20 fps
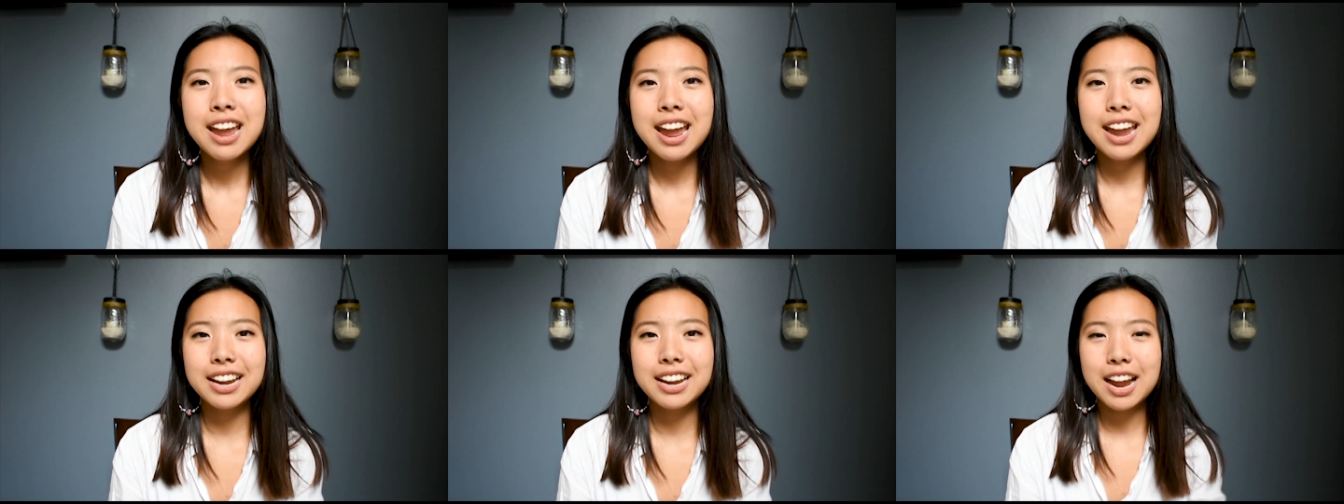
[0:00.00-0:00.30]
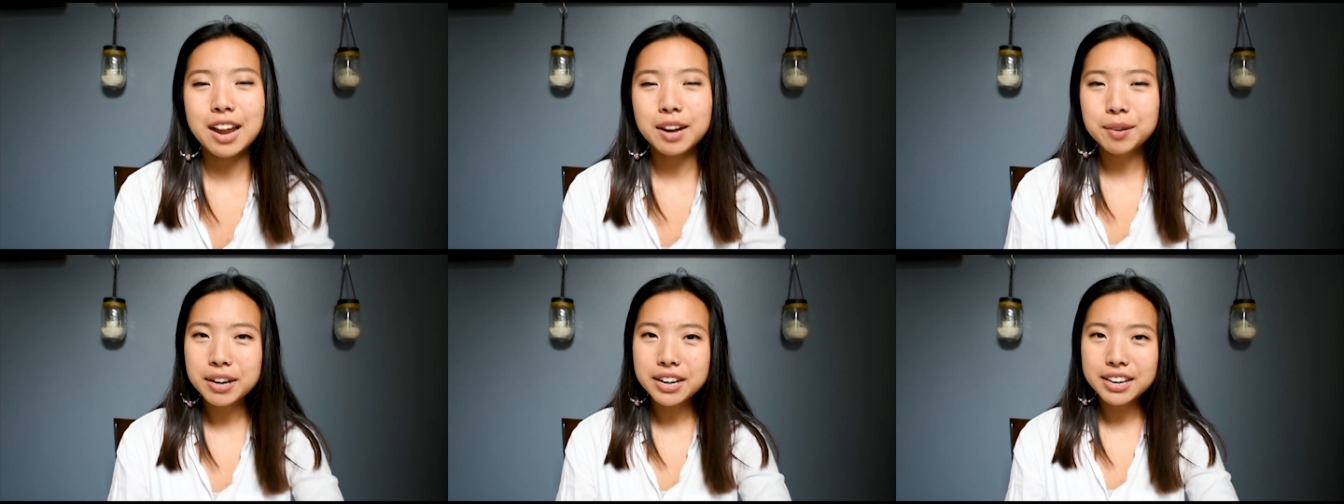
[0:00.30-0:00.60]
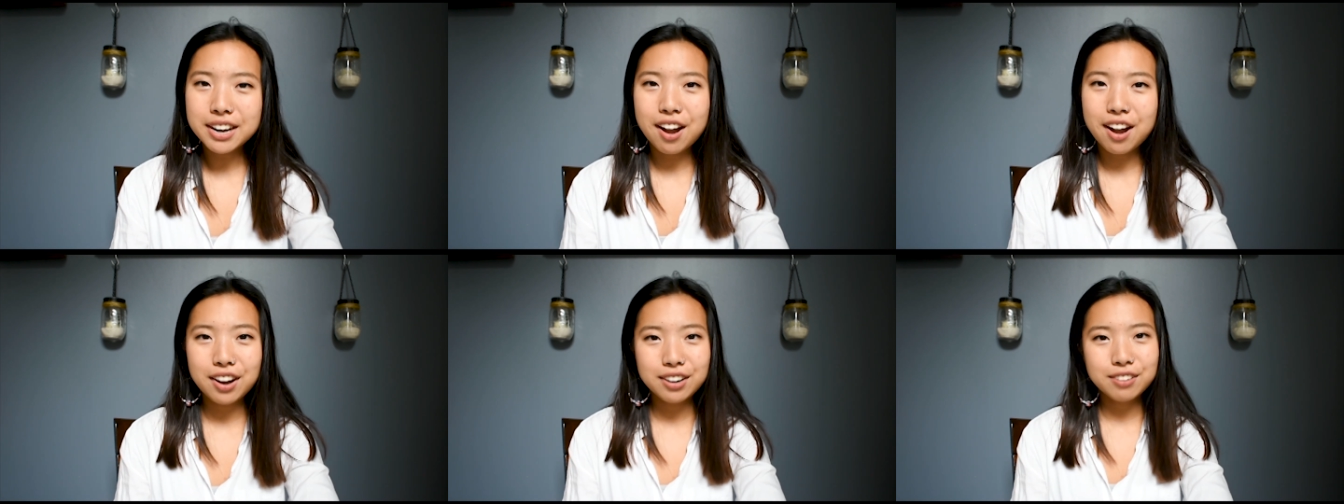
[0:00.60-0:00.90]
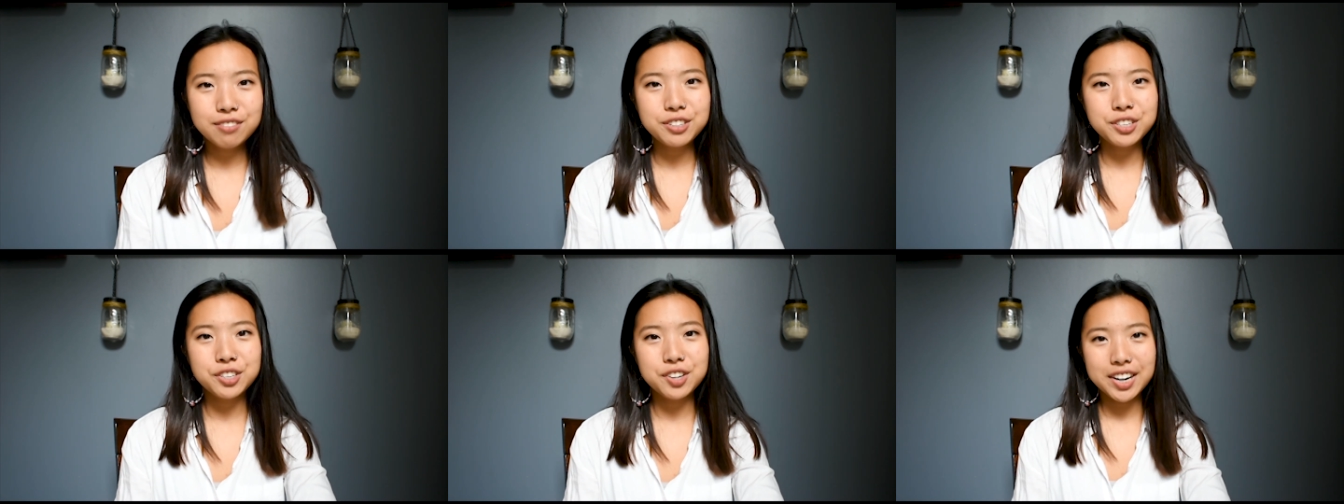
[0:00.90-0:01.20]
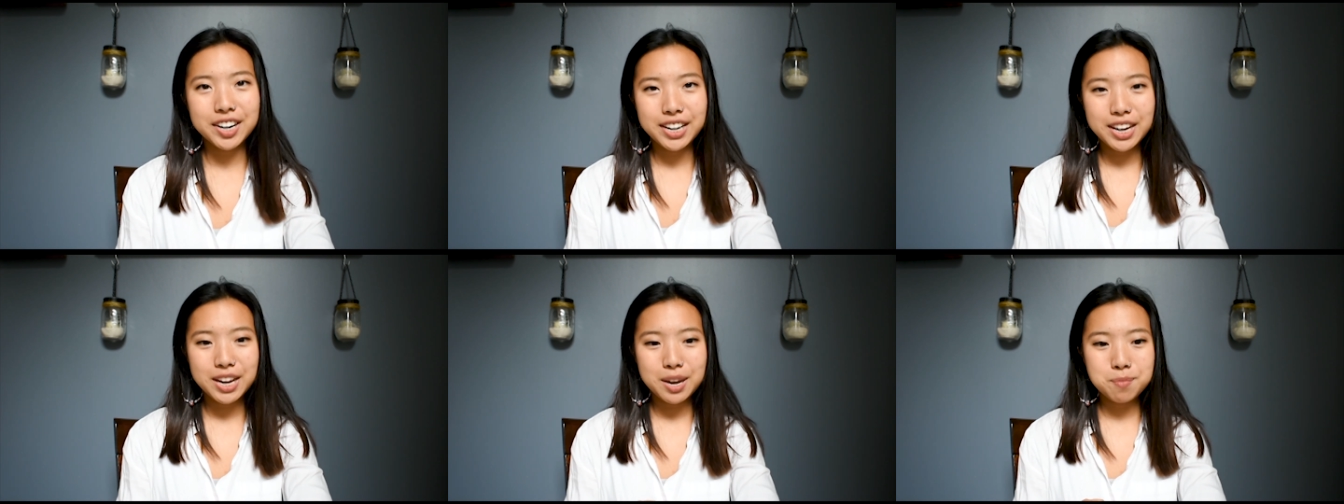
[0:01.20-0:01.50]
It can get kind of
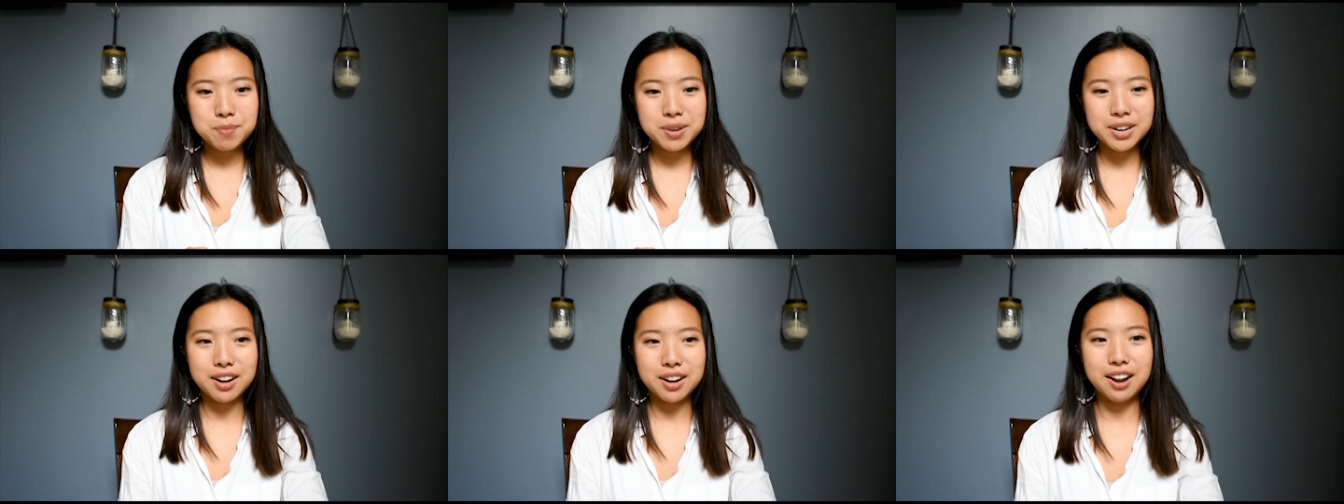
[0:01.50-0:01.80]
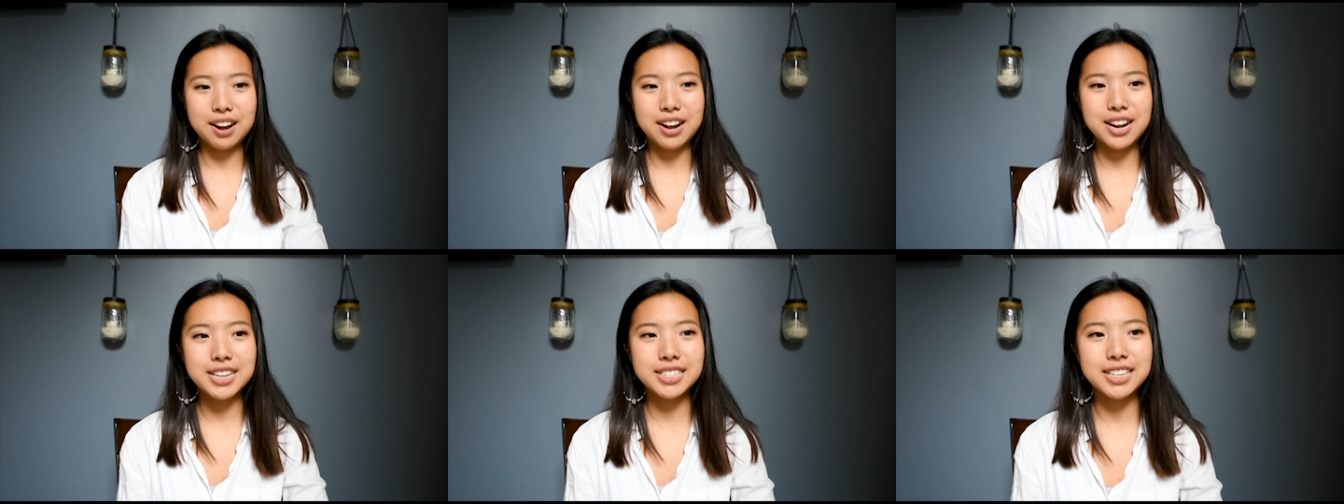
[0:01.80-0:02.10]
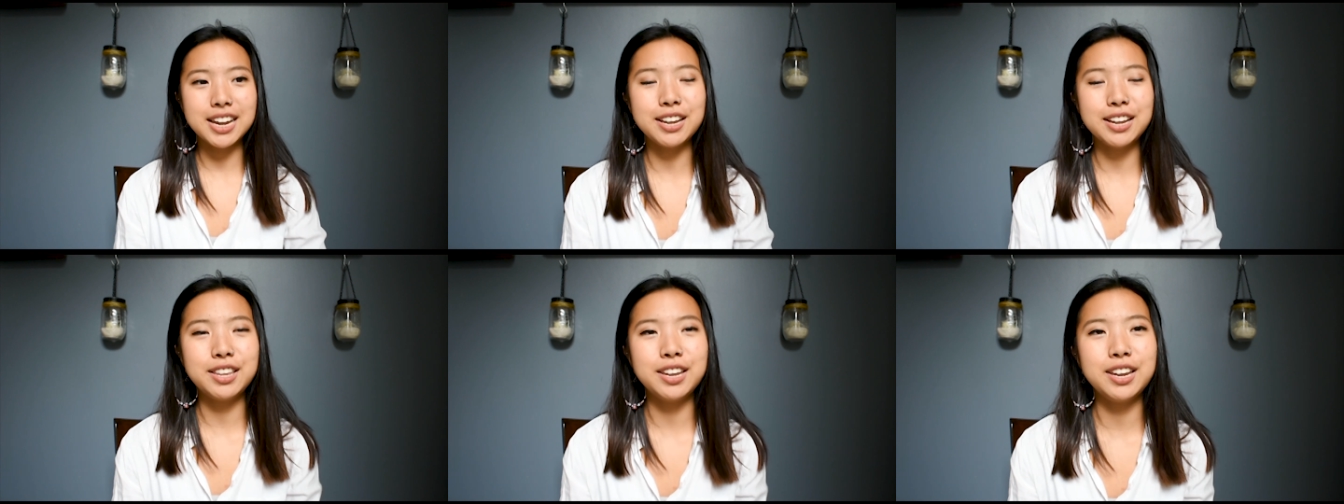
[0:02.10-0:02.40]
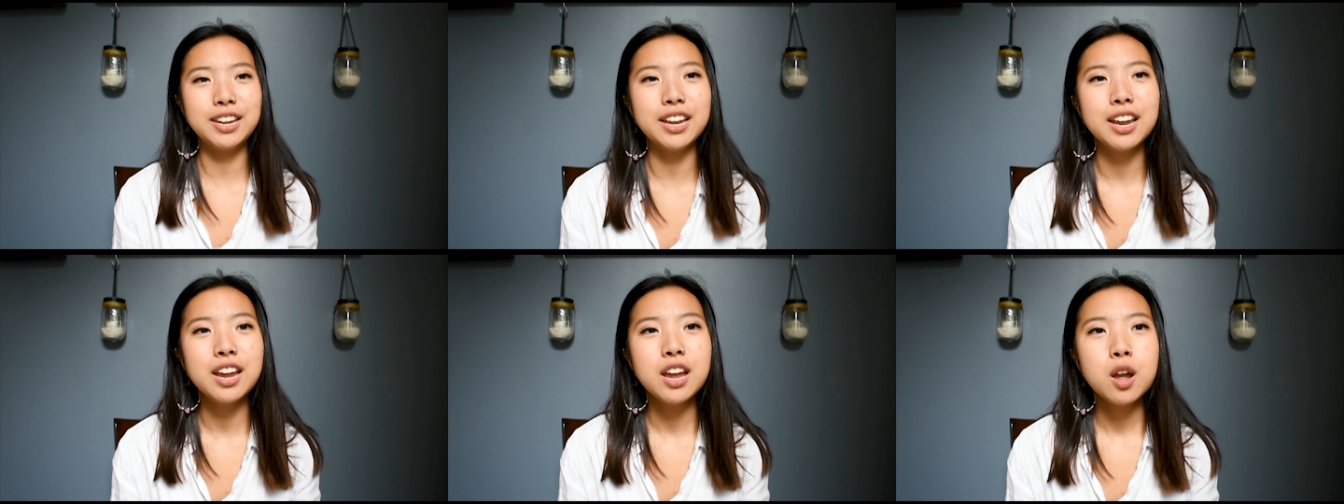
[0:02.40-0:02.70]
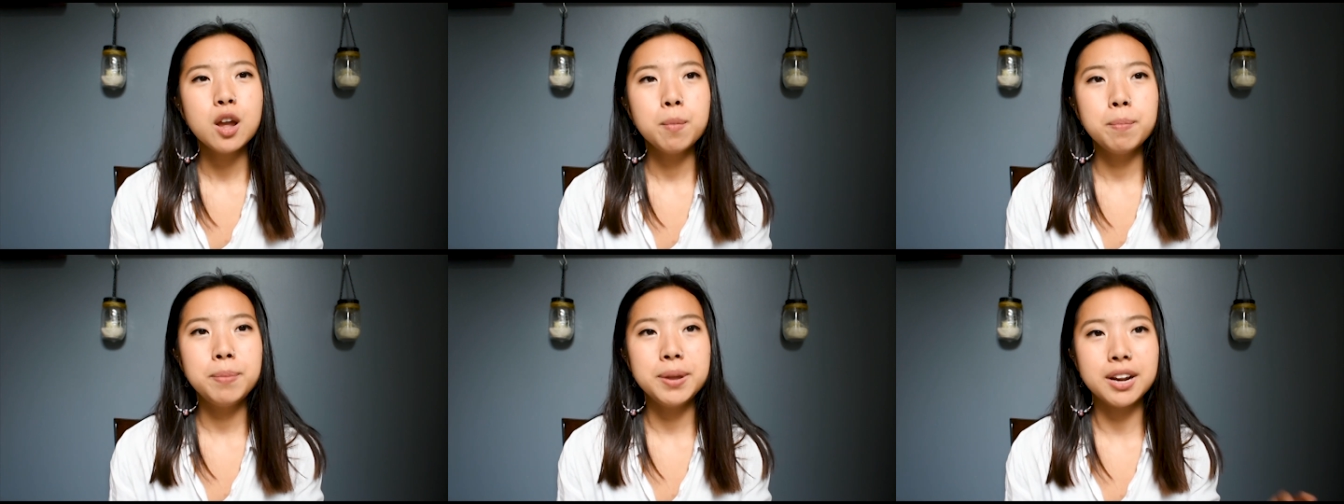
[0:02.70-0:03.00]
tricky because I think
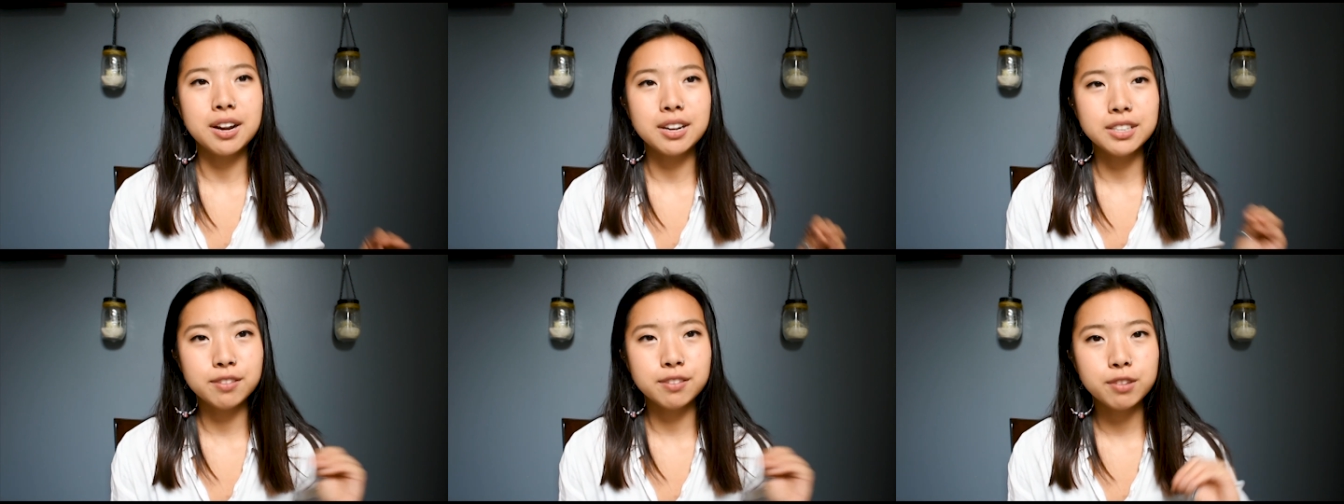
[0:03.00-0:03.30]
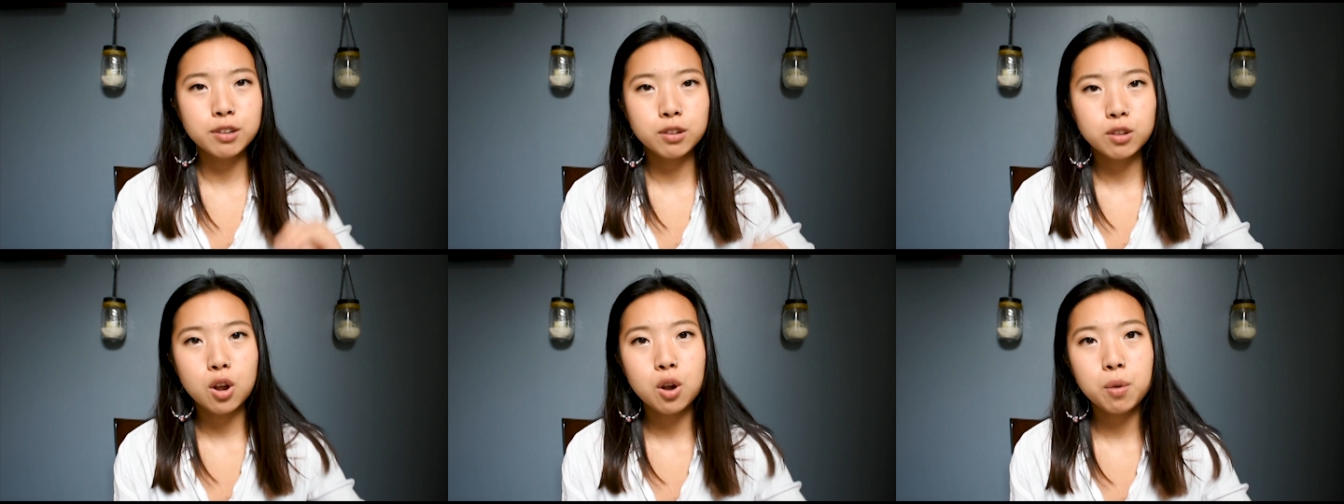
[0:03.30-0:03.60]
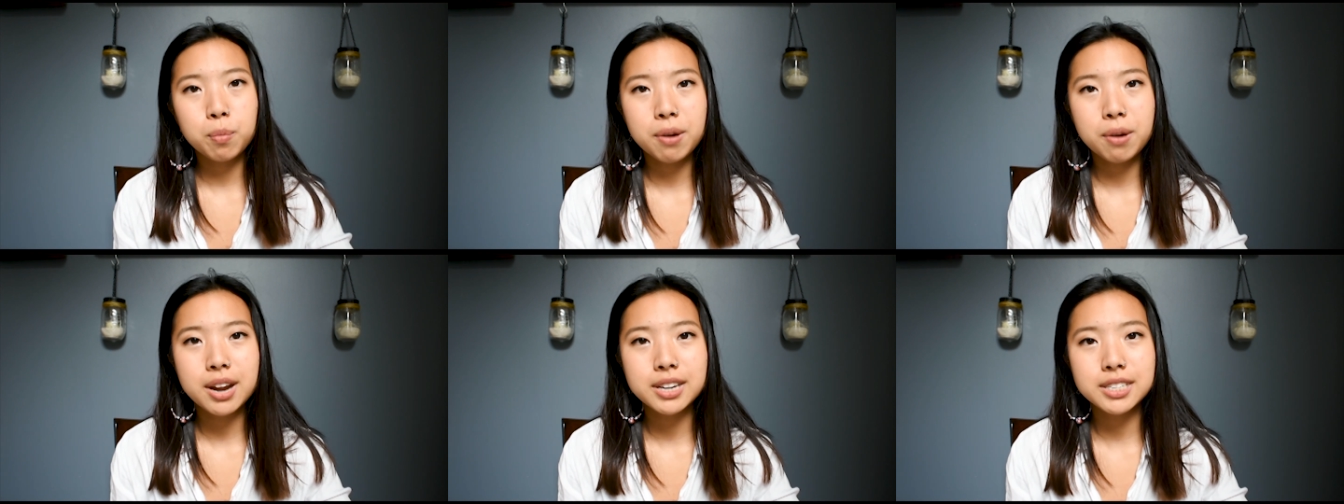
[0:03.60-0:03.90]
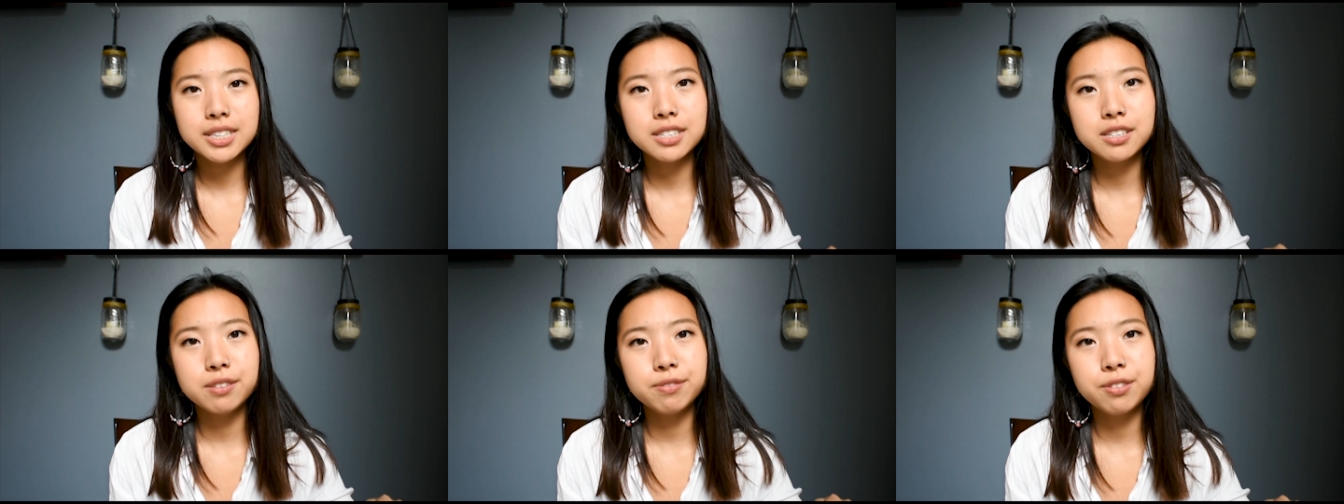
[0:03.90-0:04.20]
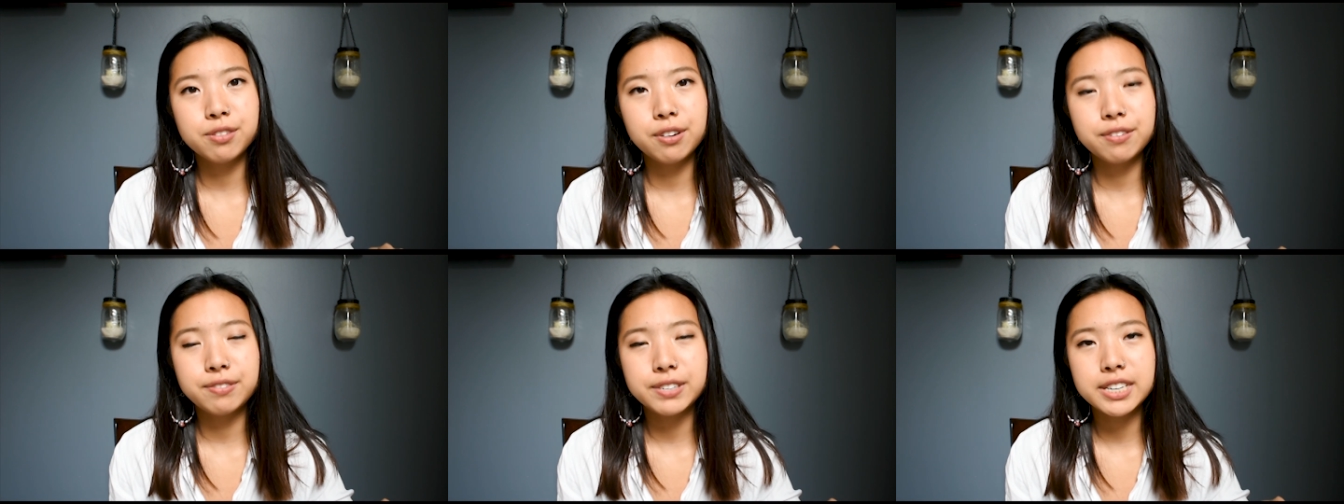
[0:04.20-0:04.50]
because of the low prices of
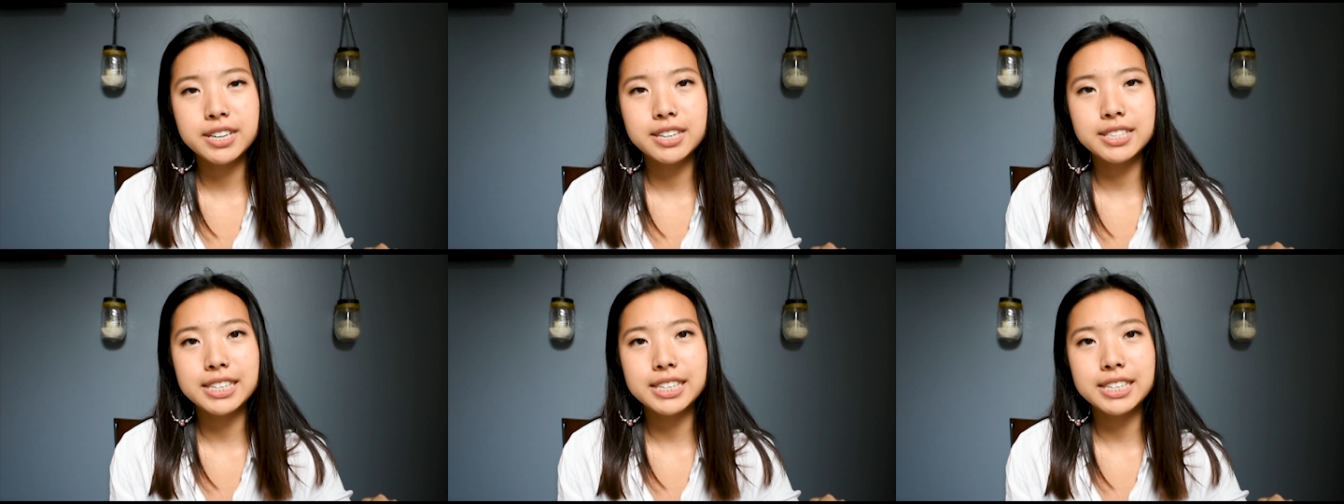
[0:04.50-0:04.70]
thrifting,